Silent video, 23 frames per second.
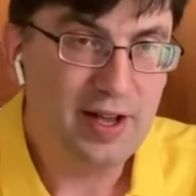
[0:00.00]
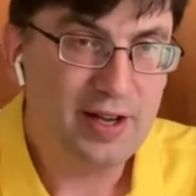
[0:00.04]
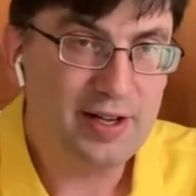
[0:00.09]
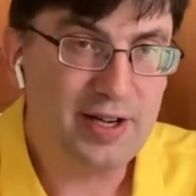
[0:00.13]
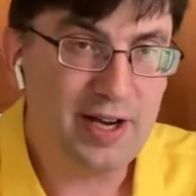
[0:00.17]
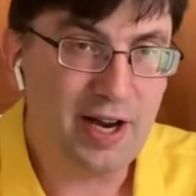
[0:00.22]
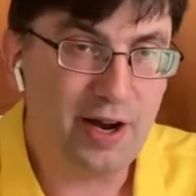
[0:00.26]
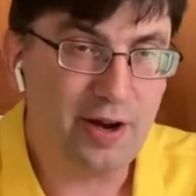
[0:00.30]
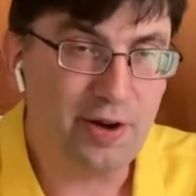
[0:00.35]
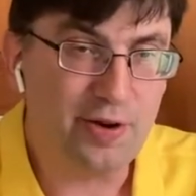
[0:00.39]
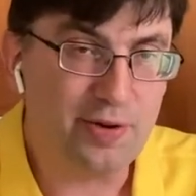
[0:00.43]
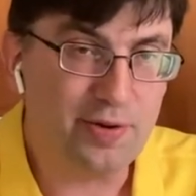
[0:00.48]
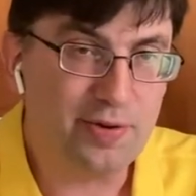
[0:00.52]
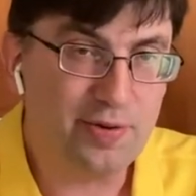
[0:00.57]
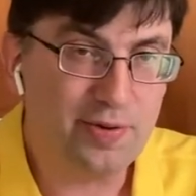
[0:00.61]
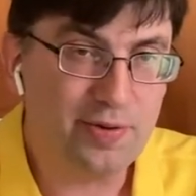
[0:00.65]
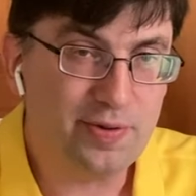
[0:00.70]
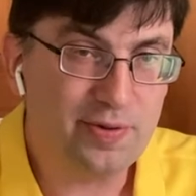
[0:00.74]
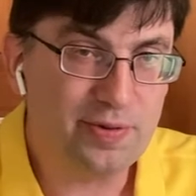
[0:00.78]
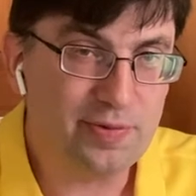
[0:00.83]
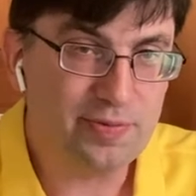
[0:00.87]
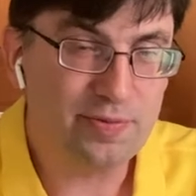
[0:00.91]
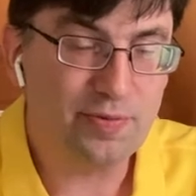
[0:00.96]
Now,
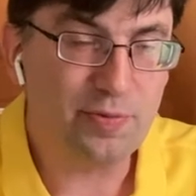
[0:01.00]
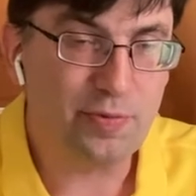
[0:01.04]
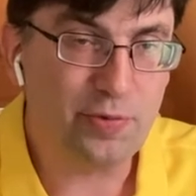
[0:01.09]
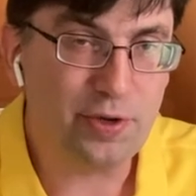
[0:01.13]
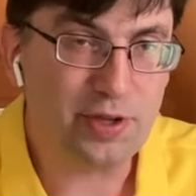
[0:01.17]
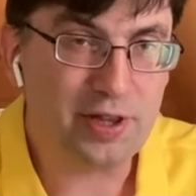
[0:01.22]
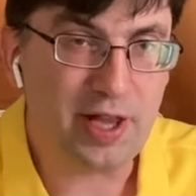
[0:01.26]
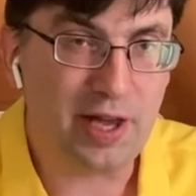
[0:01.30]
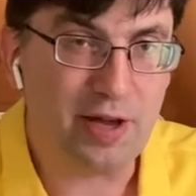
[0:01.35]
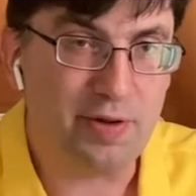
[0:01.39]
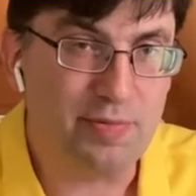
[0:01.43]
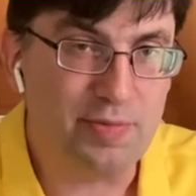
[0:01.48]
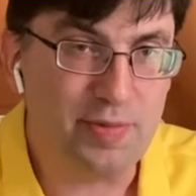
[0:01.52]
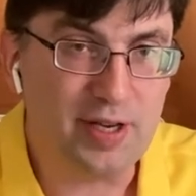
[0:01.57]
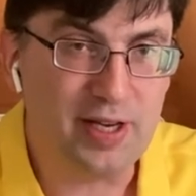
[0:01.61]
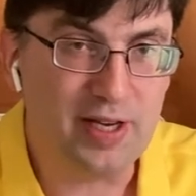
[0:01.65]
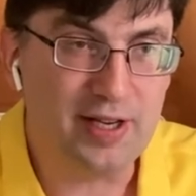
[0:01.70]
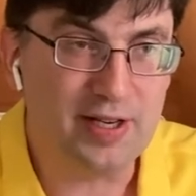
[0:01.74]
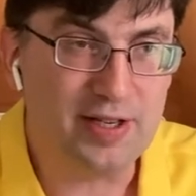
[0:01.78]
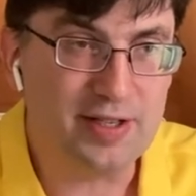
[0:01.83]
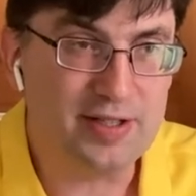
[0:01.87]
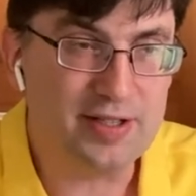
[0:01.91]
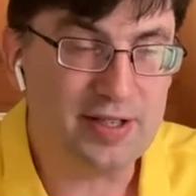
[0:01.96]
what that
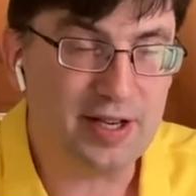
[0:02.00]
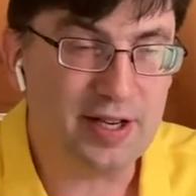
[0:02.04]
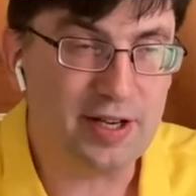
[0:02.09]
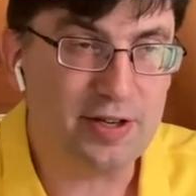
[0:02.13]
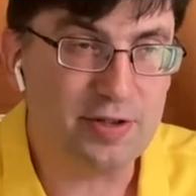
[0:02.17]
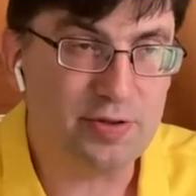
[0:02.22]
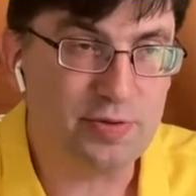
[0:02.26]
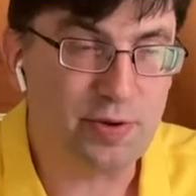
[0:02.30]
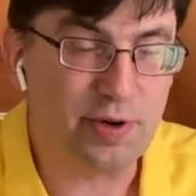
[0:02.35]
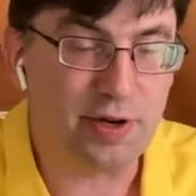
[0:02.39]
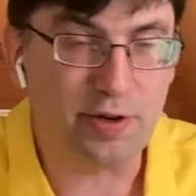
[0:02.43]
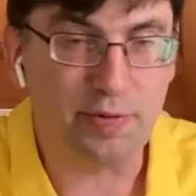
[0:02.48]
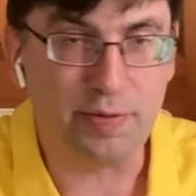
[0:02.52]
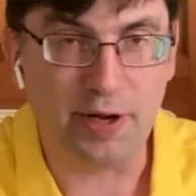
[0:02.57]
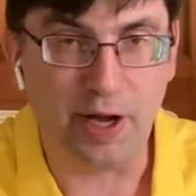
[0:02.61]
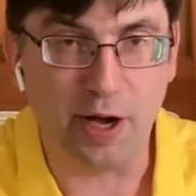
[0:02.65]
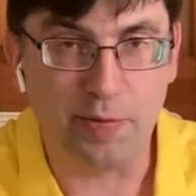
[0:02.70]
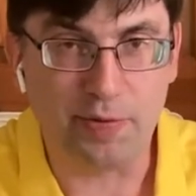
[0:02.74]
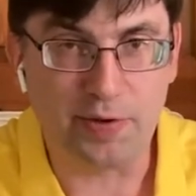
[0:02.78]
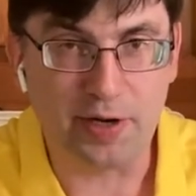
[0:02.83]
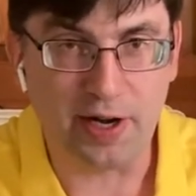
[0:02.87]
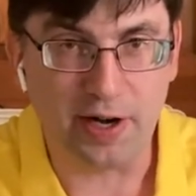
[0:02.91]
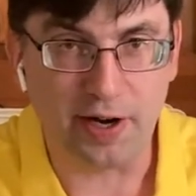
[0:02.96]
means is we're going to be
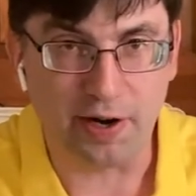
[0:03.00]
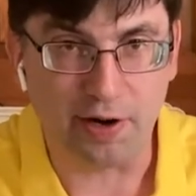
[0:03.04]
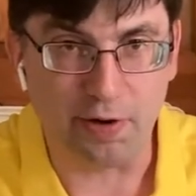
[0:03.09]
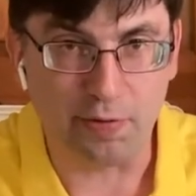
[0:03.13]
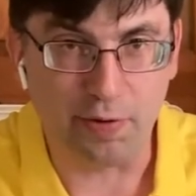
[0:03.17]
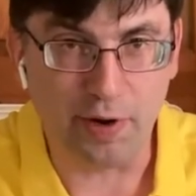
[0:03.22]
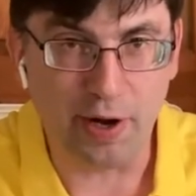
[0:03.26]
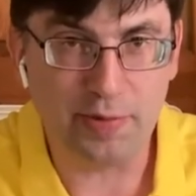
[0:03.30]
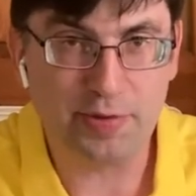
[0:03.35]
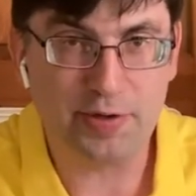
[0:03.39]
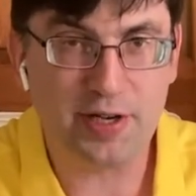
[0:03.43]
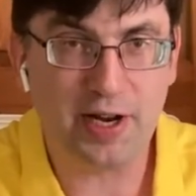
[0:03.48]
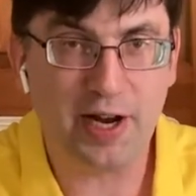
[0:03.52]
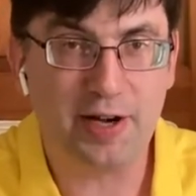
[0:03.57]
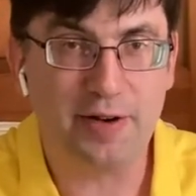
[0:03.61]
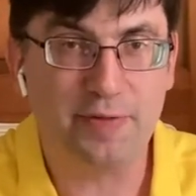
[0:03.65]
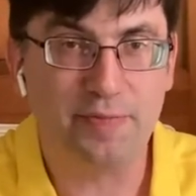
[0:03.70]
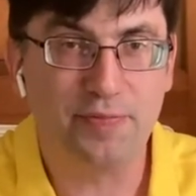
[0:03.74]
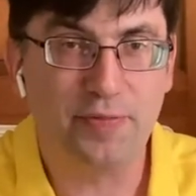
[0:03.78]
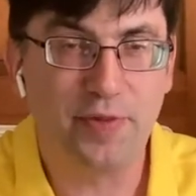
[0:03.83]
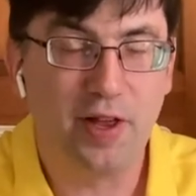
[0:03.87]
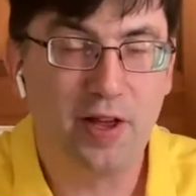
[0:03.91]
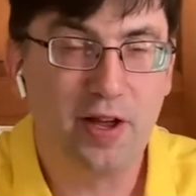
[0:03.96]
updating our
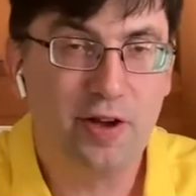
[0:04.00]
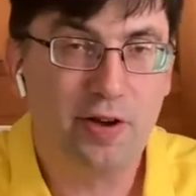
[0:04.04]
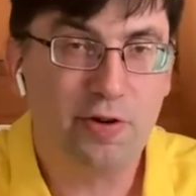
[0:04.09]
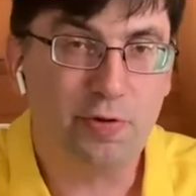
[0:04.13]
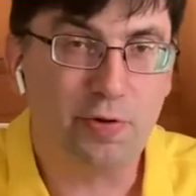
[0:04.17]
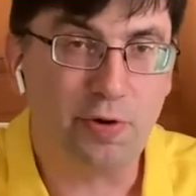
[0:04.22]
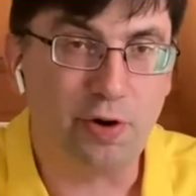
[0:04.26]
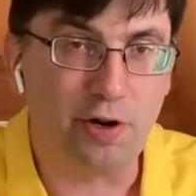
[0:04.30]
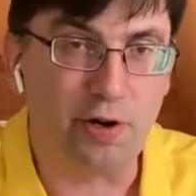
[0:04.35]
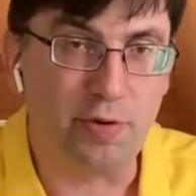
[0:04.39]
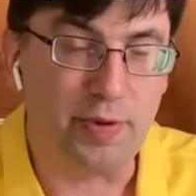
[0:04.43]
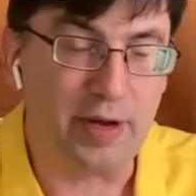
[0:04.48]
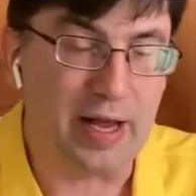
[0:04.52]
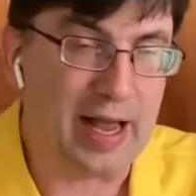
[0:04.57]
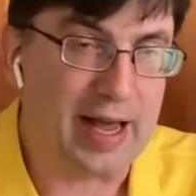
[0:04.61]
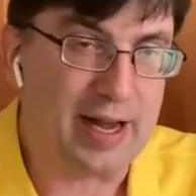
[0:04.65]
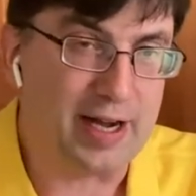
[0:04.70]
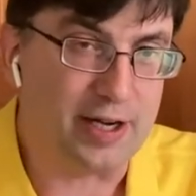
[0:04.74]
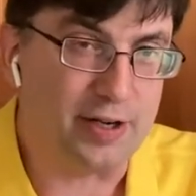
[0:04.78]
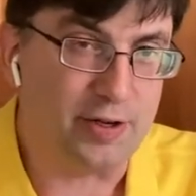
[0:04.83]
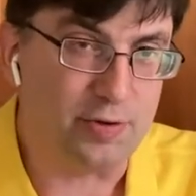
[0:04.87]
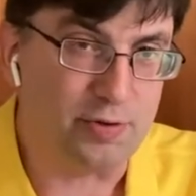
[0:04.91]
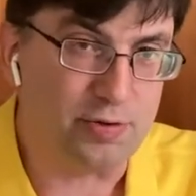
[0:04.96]
website. We're going to be
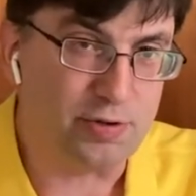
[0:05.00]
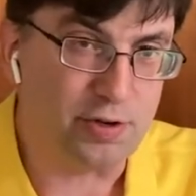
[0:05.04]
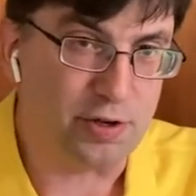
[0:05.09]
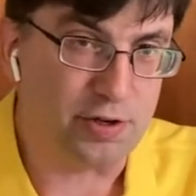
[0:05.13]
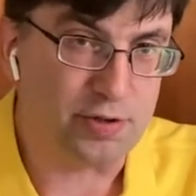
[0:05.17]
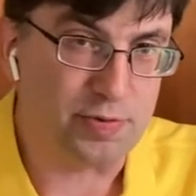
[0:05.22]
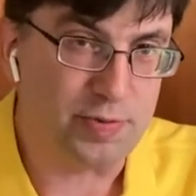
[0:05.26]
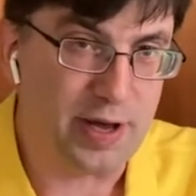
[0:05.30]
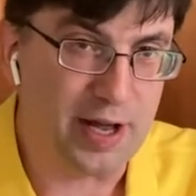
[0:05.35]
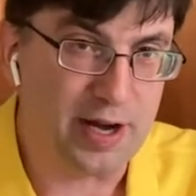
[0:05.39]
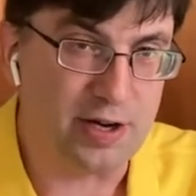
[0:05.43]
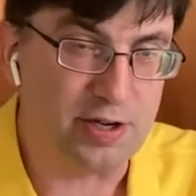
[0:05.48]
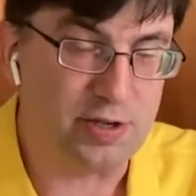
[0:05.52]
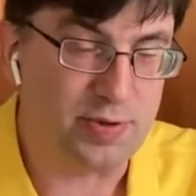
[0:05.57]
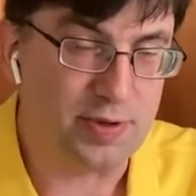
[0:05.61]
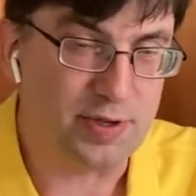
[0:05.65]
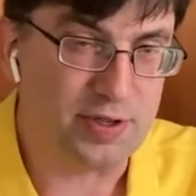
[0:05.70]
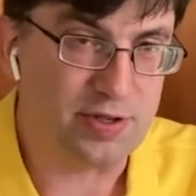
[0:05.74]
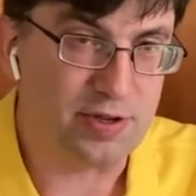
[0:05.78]
adding new church management